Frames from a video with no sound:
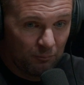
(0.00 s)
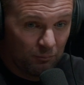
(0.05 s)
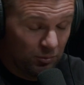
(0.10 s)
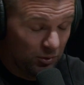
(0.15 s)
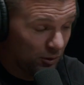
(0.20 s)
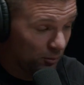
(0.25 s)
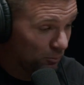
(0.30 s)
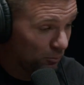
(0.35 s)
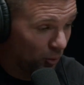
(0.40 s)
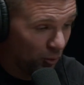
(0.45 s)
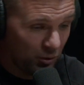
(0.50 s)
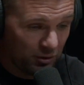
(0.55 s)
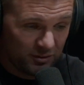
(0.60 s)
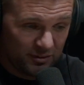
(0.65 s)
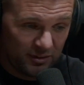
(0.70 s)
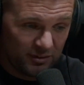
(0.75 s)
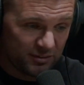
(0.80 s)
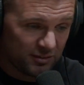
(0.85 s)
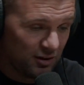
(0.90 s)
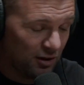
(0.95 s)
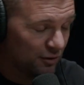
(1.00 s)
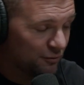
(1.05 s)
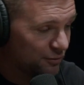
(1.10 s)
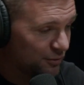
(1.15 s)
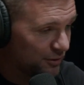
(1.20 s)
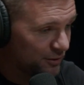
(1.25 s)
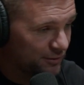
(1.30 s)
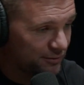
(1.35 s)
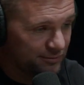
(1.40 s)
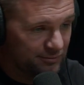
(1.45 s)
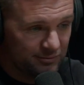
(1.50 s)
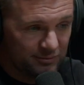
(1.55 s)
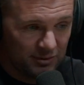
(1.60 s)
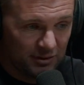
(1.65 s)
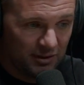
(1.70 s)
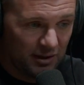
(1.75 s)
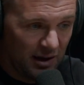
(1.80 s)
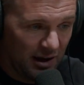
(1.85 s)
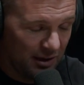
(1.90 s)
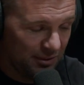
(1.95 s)
The more discomfort,
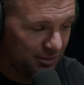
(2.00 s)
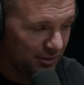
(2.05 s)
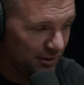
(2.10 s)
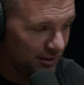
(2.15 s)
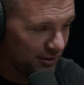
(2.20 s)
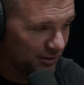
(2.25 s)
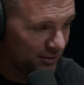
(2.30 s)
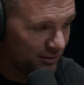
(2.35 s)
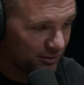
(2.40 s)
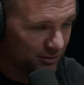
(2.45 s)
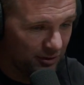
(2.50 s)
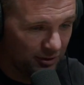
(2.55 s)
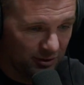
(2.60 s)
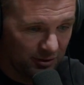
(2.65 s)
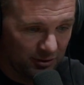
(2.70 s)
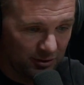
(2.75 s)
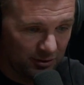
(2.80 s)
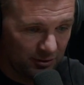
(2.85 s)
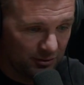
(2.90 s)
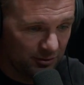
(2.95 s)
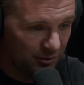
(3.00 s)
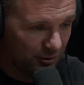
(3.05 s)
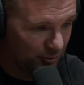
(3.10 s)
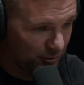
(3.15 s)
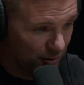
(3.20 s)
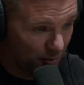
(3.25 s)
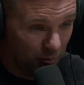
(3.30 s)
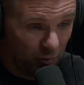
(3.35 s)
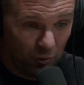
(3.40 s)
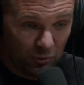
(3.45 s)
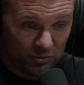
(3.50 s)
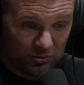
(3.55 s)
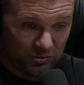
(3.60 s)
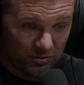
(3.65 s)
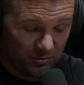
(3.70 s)
I think the the the more